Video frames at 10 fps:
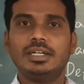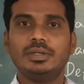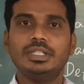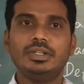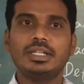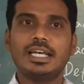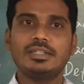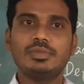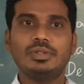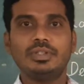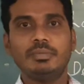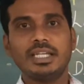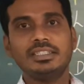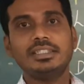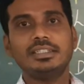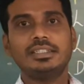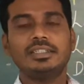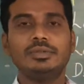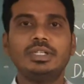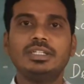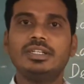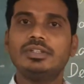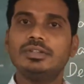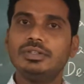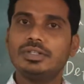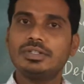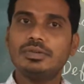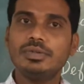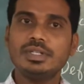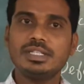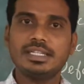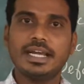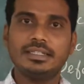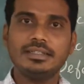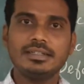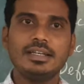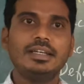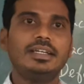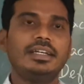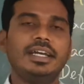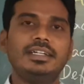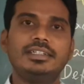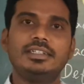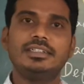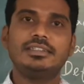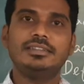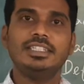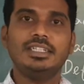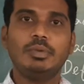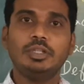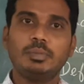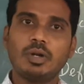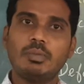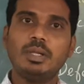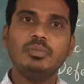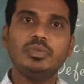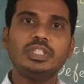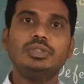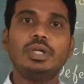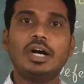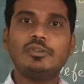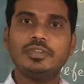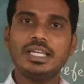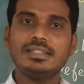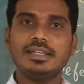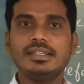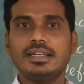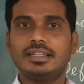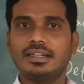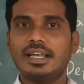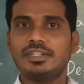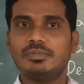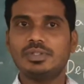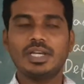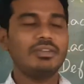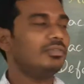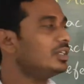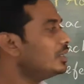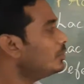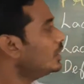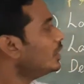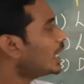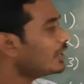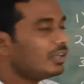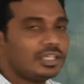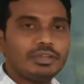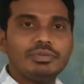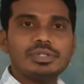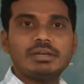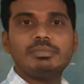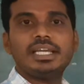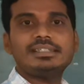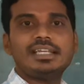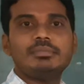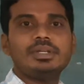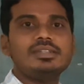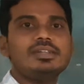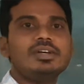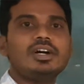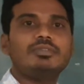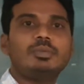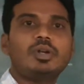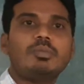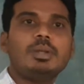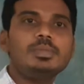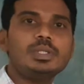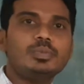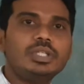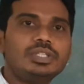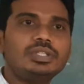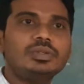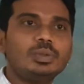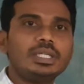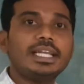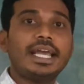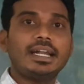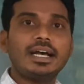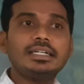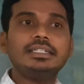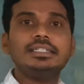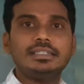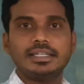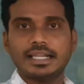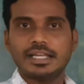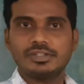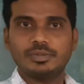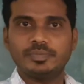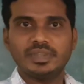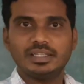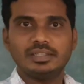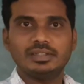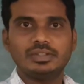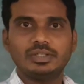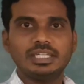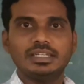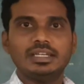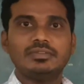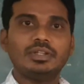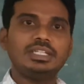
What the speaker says: in your classroom. So imagine that you are in your school's standards and think about the problem which you have faced inside the classroom. So I will give you some examples of the problems which can occur in the classroom. Okay, for the